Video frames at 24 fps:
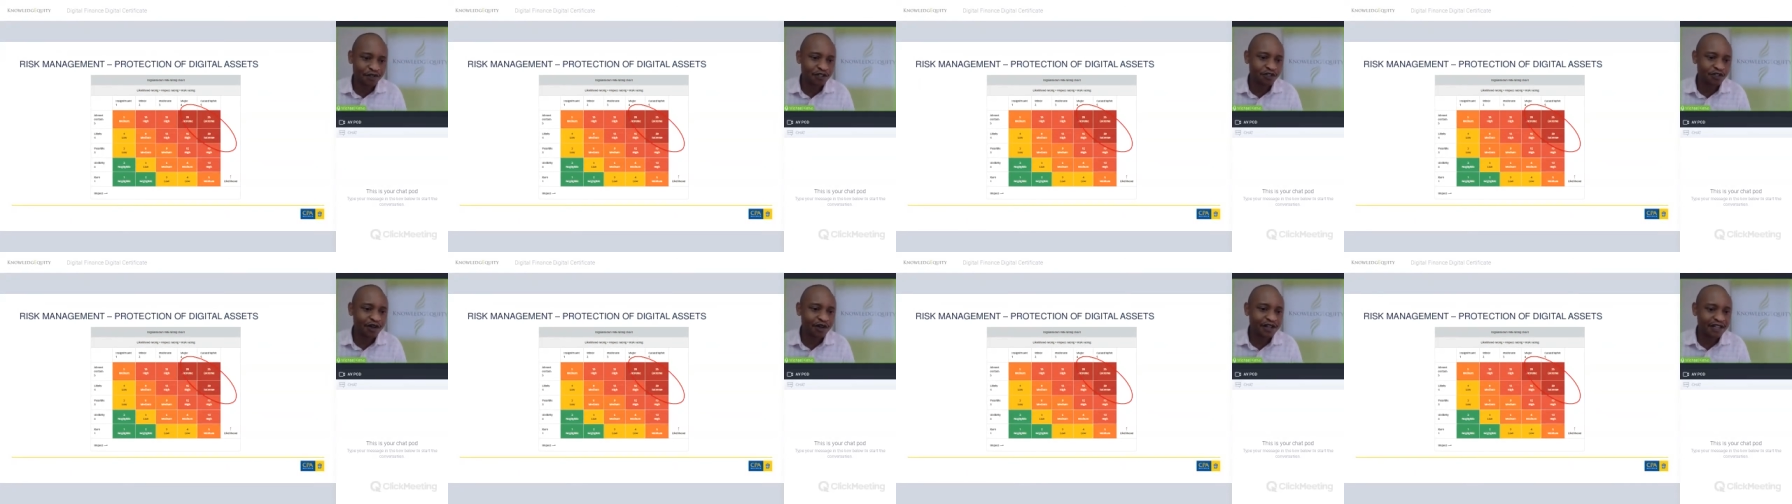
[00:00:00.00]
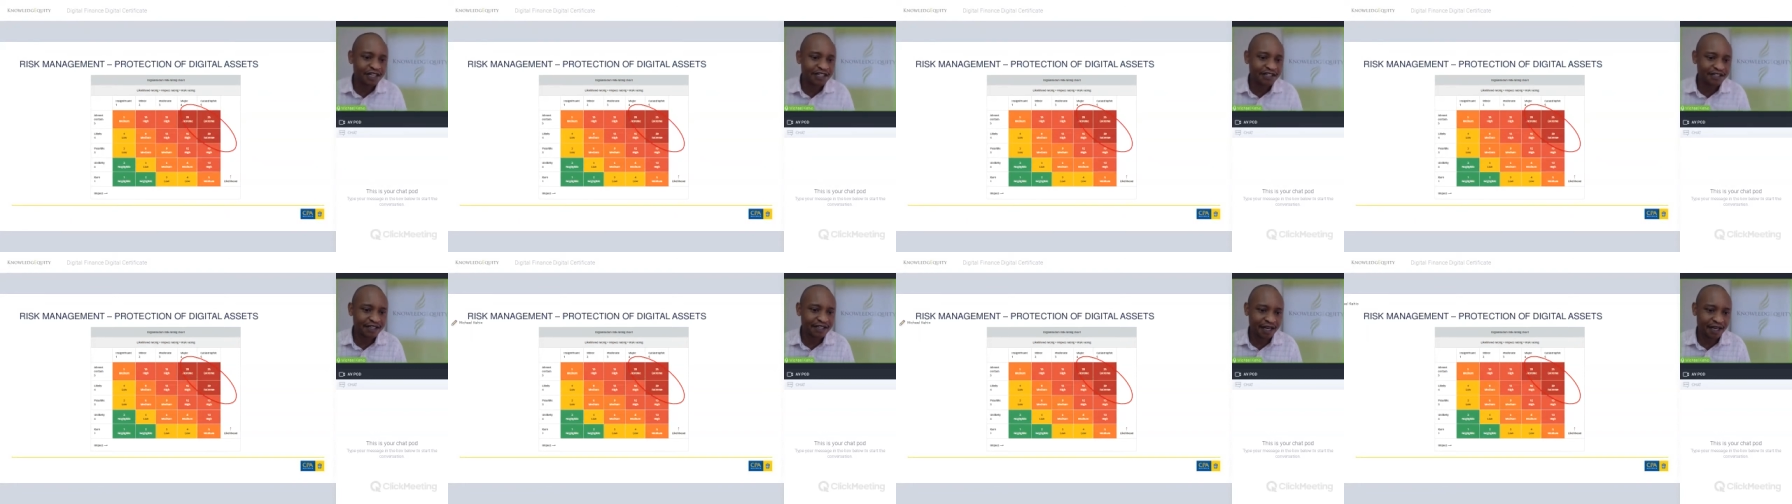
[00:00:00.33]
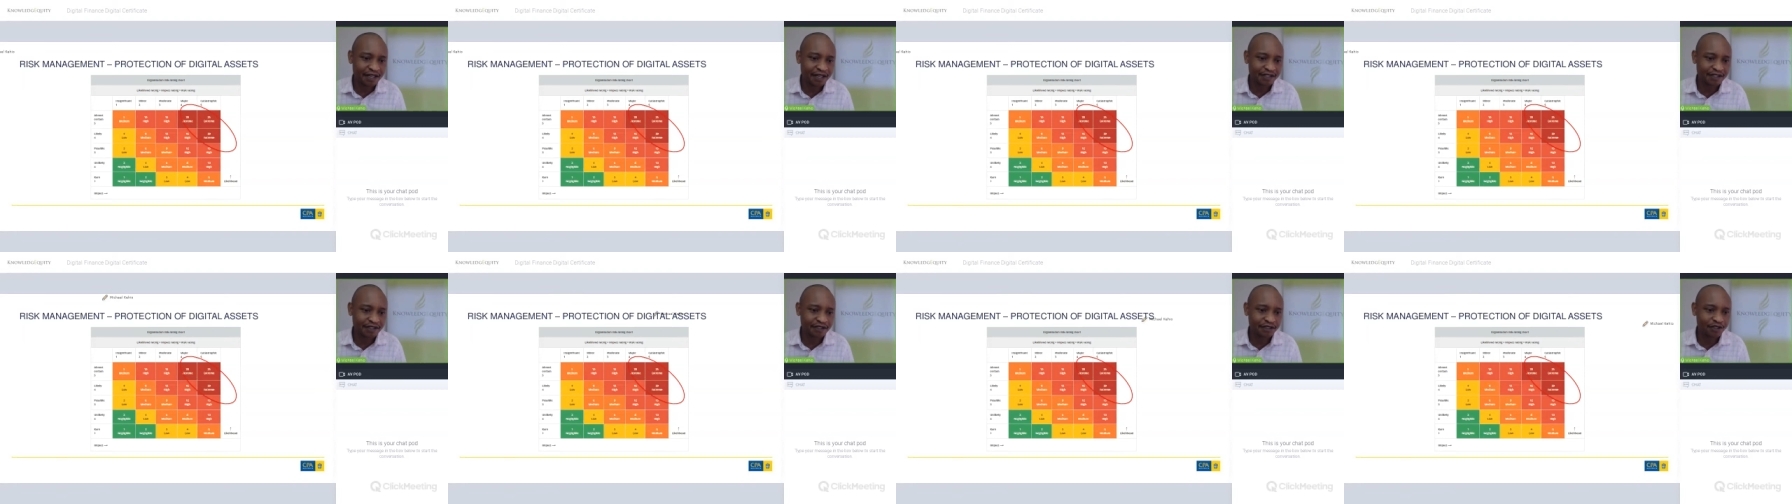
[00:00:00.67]
So in this
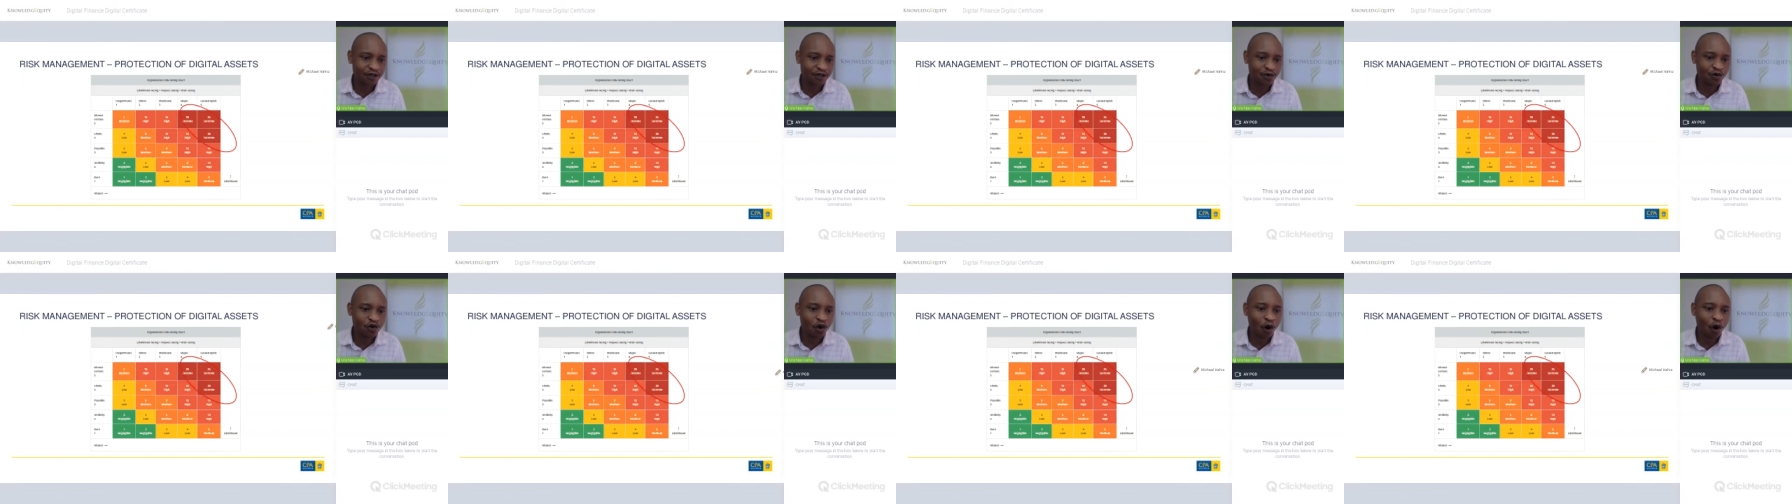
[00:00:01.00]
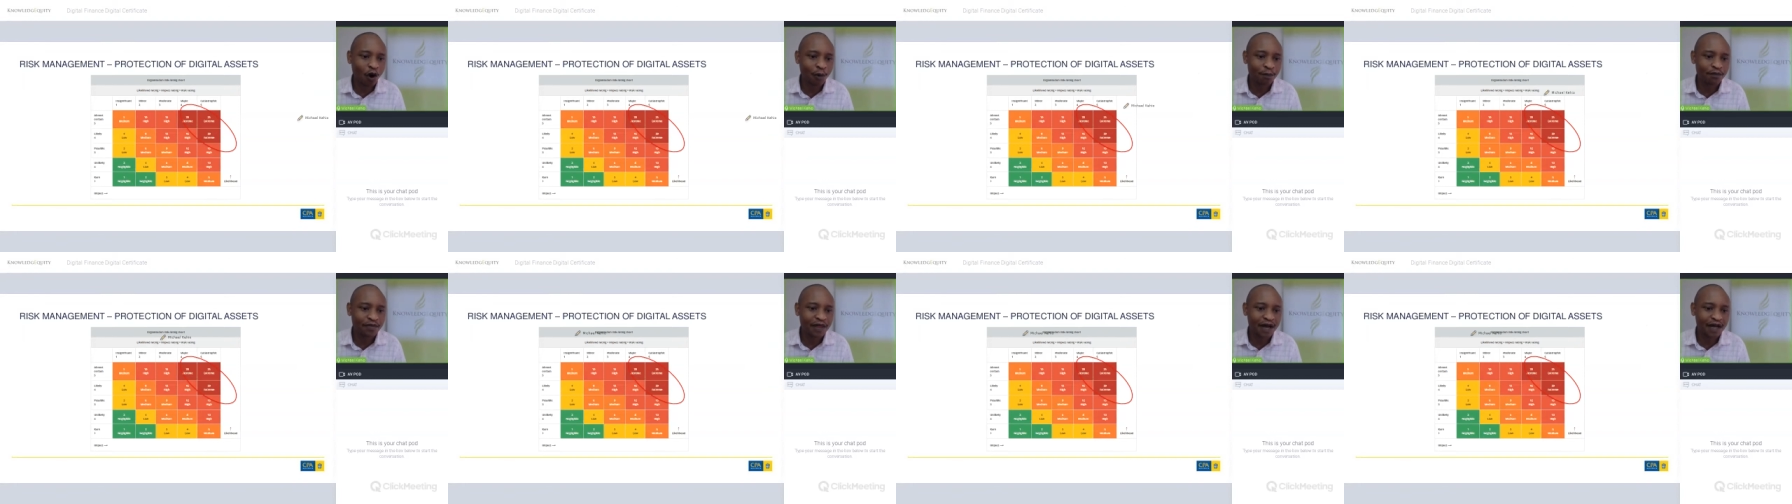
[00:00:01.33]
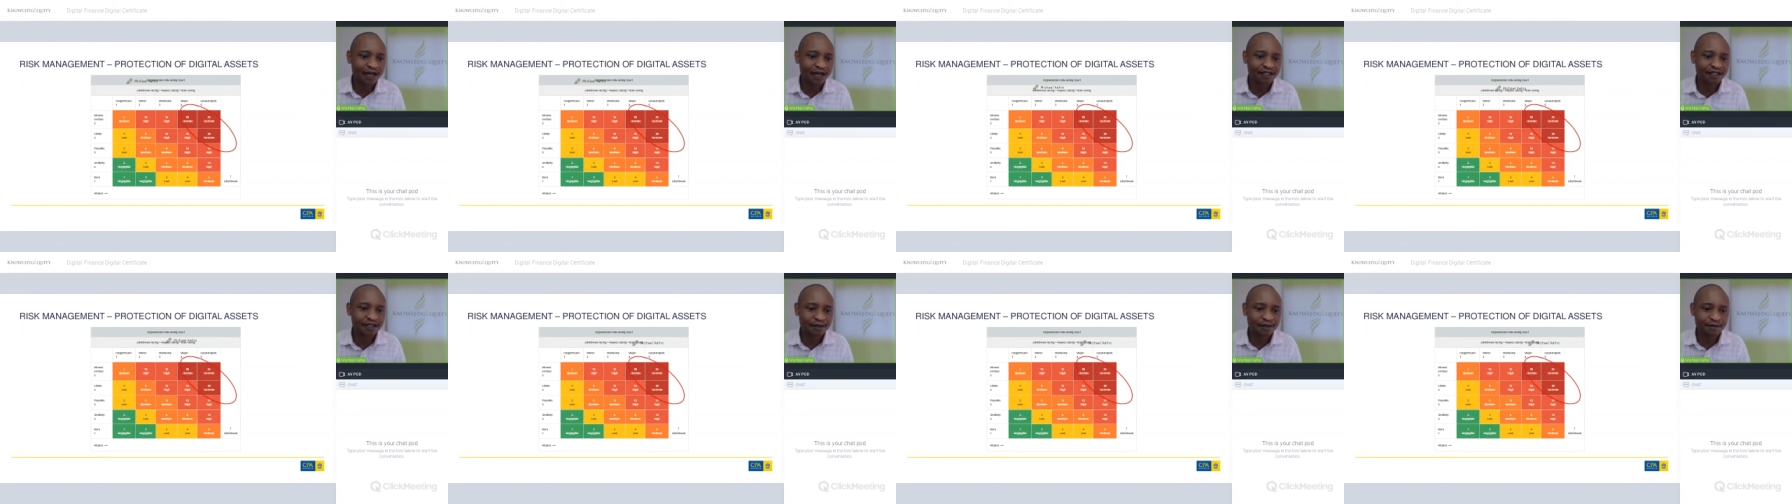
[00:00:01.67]
case, you would hope
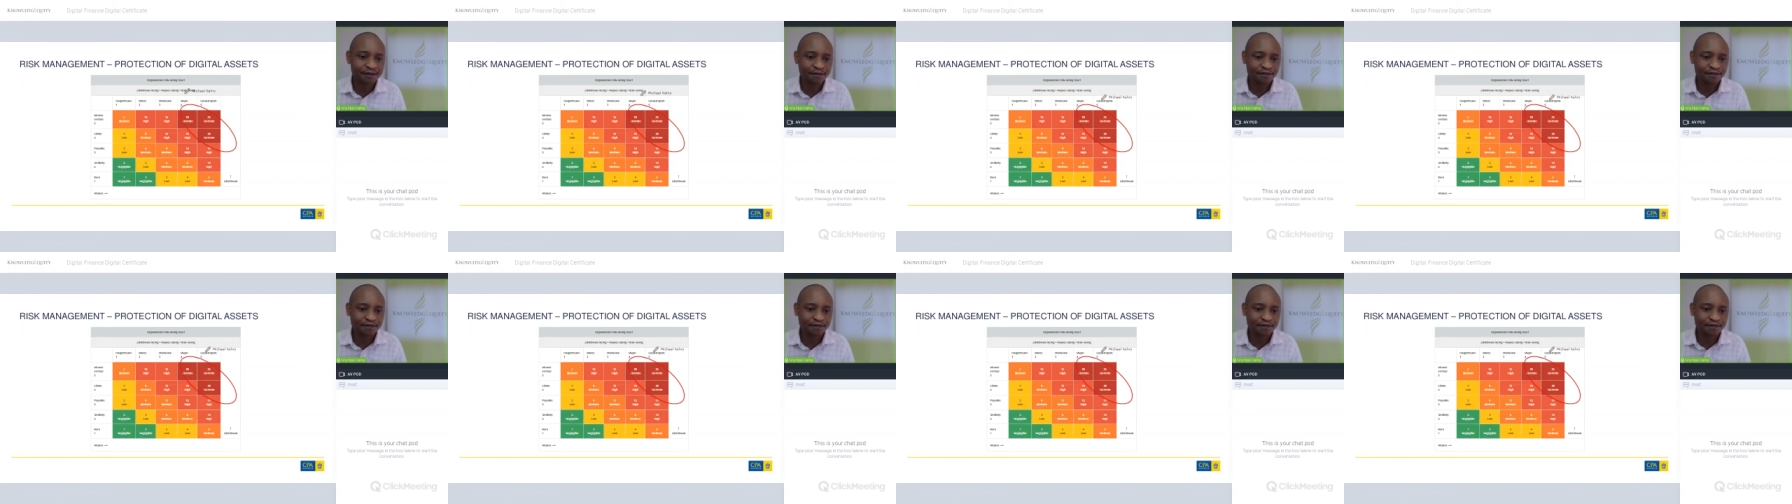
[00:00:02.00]
that